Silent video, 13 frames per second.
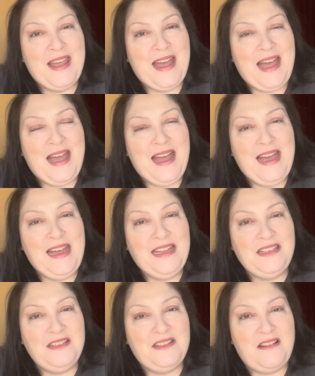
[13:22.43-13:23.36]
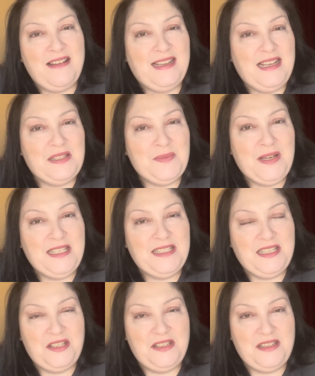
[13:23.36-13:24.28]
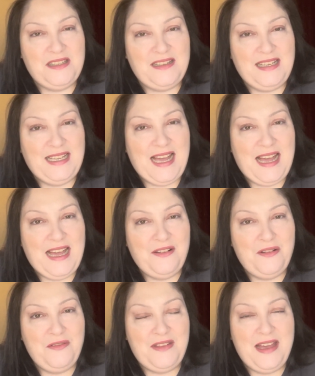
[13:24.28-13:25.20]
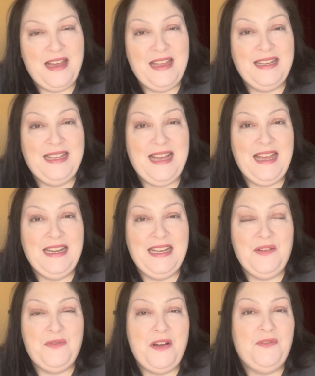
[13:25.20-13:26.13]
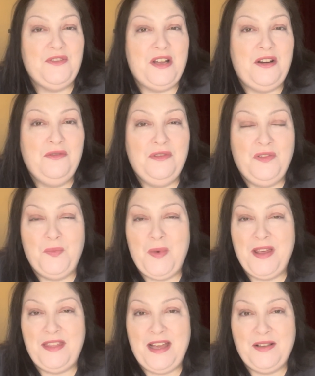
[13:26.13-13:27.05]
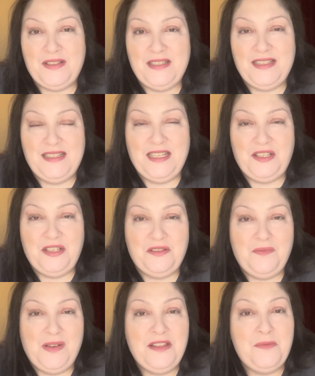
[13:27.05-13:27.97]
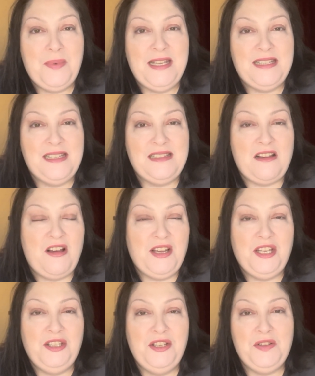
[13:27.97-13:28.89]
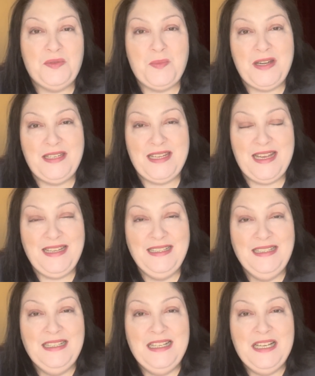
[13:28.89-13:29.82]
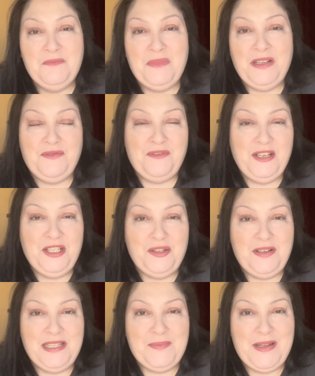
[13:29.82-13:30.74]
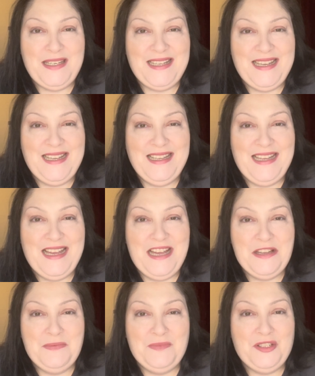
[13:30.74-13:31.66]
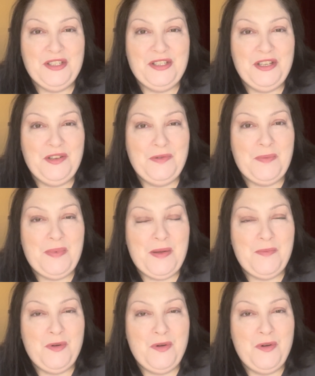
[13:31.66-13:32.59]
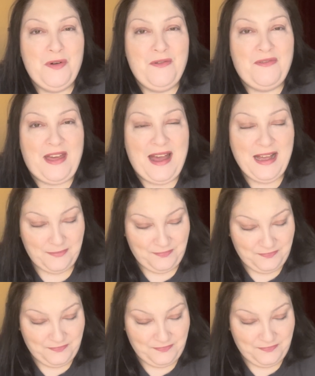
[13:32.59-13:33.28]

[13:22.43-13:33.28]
And I get as many stitches as I can on that. And again, if I've done all of my 1,000 stitches on my other pieces, I can use Monday, my free choice Monday, to do a bit more of that.